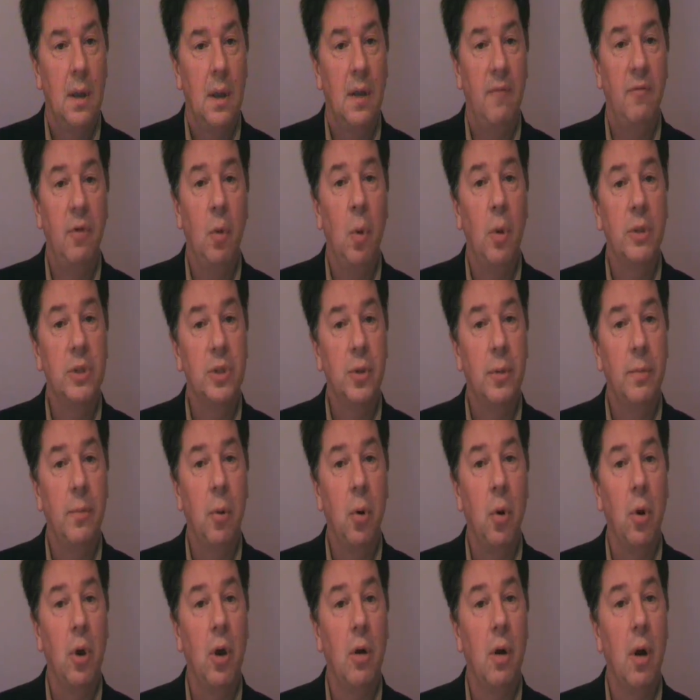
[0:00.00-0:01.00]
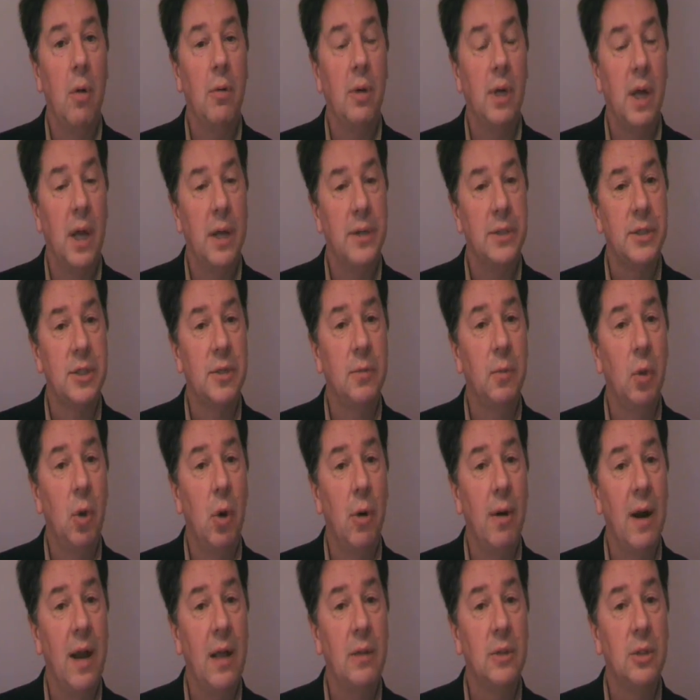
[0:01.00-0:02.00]
If you want to import your own custom
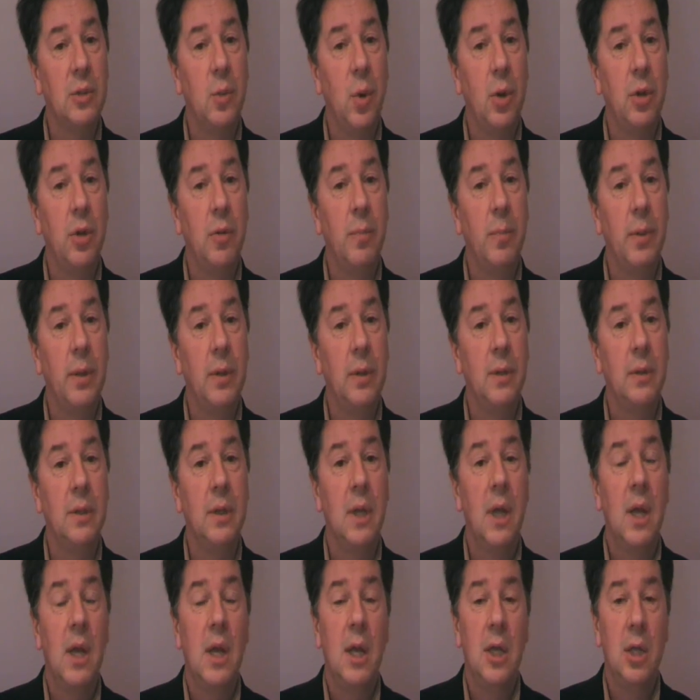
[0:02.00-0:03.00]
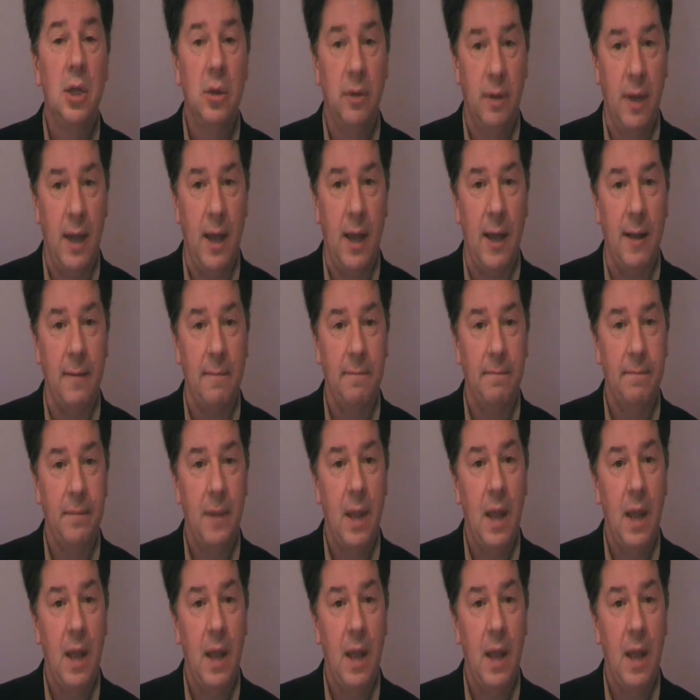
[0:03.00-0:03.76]
URL to what you build, you can.